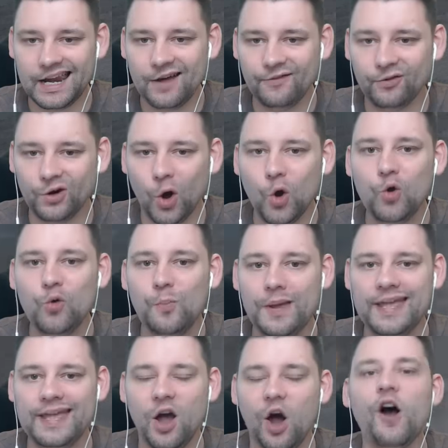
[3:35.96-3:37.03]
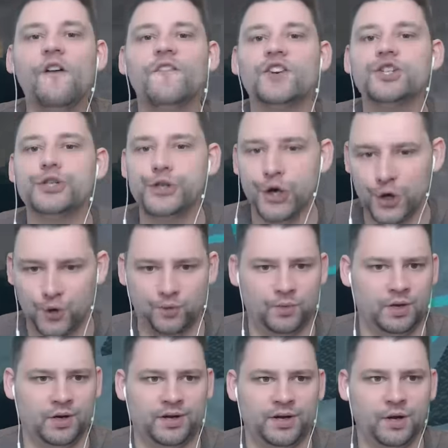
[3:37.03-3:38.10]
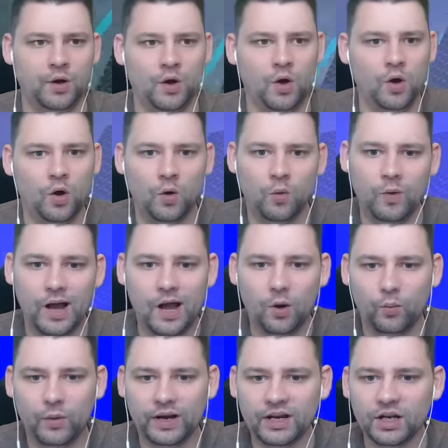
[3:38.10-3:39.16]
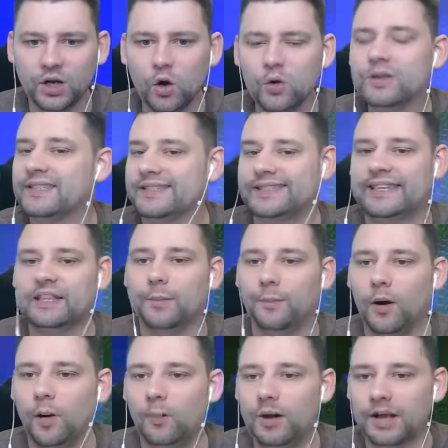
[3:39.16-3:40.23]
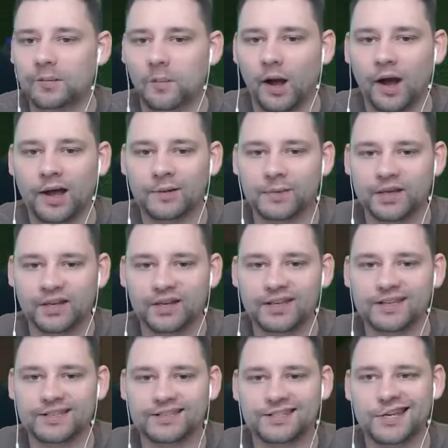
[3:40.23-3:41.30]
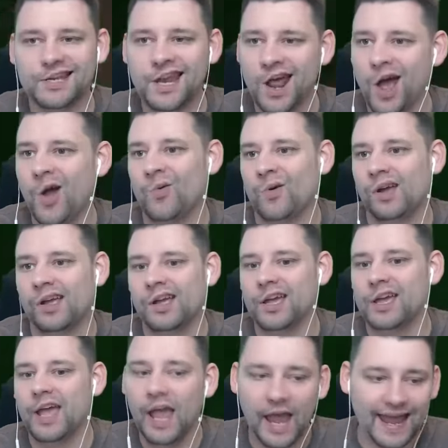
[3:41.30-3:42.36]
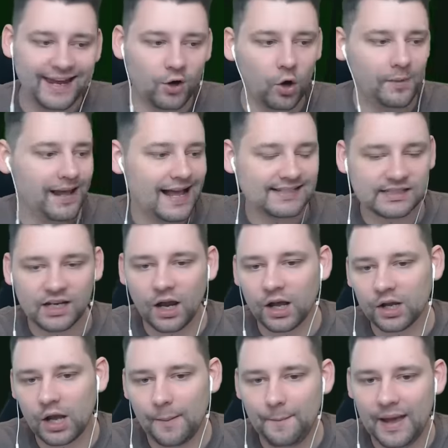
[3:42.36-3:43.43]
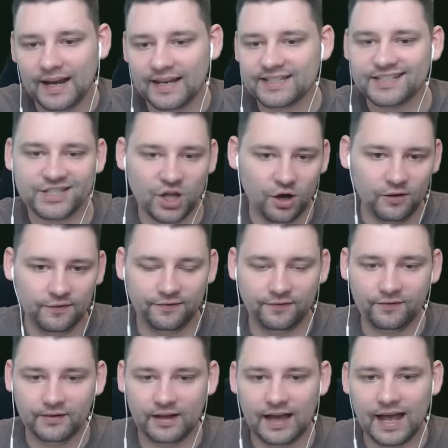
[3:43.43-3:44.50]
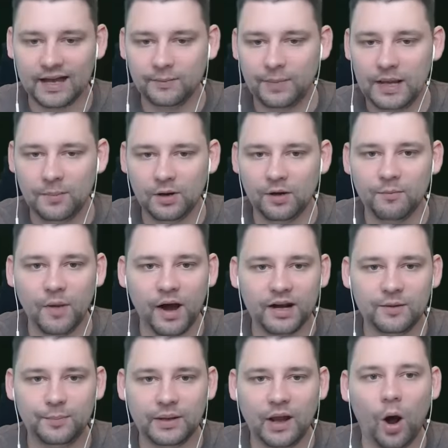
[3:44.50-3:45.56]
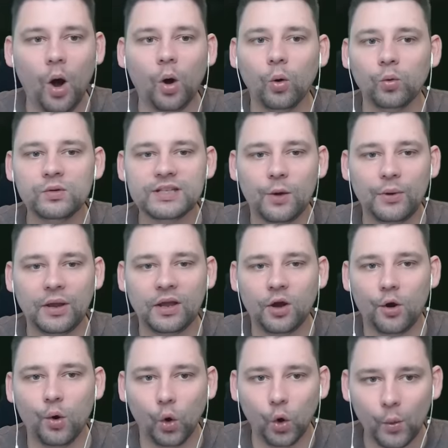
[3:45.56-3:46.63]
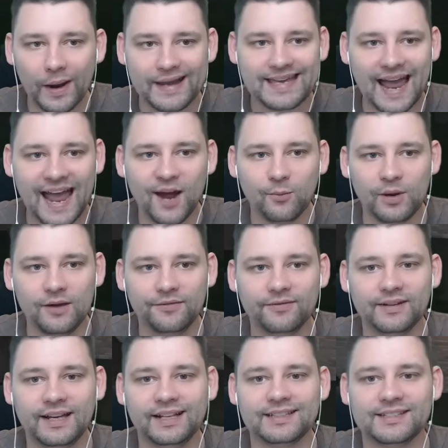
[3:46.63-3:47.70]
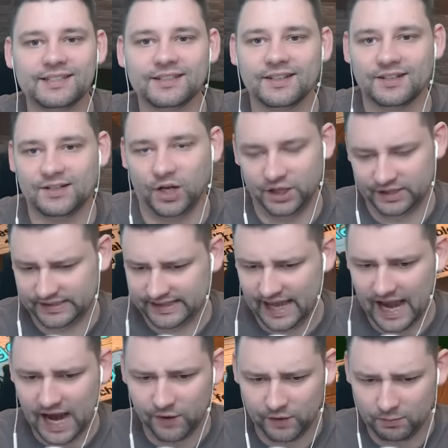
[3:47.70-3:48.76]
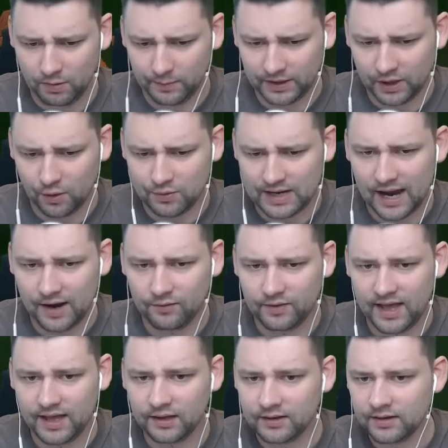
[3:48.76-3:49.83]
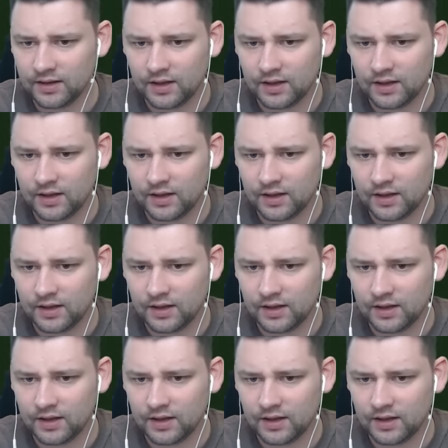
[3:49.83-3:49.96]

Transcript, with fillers: level OP of 2. Well, we're going to go and see the public mine because, you know, it normally has a lot better stuff and people have mined bigger holes that we can go all the way down with. It's kind of scary when we go down there.